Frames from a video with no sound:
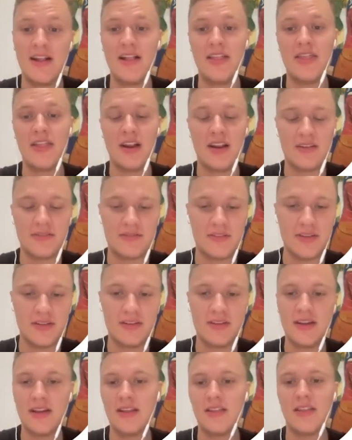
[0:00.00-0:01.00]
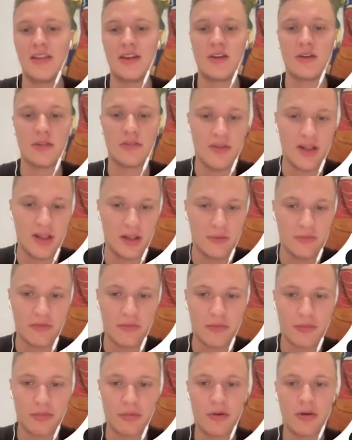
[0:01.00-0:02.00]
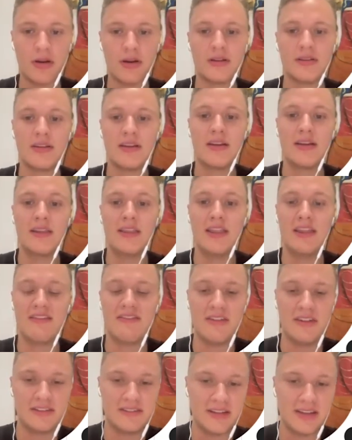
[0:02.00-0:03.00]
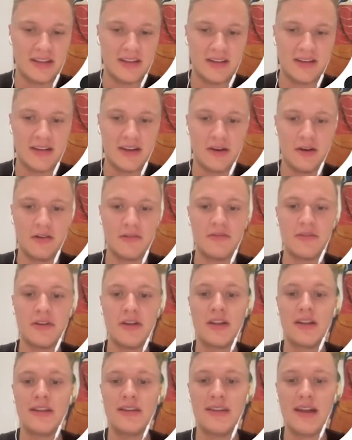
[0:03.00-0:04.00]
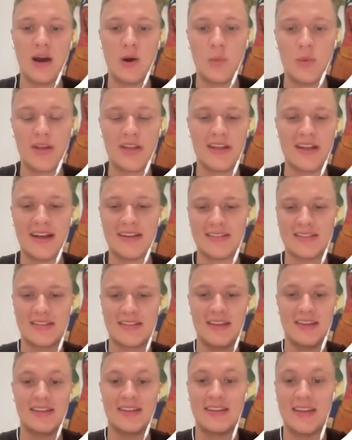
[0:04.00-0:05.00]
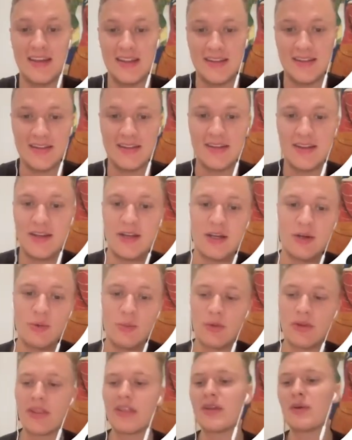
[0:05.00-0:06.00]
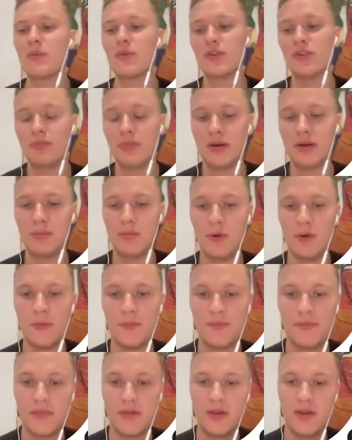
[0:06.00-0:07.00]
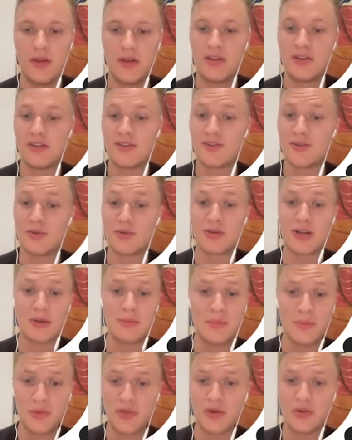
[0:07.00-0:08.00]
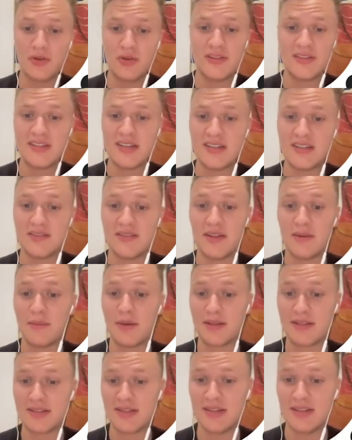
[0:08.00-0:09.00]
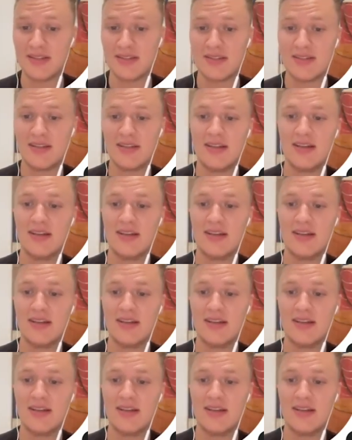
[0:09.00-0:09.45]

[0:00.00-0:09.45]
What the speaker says: They loved it. They got value from the product. They felt taken care of. Now we can ask again whether they want to buy more. So come up with a good incentive that makes sense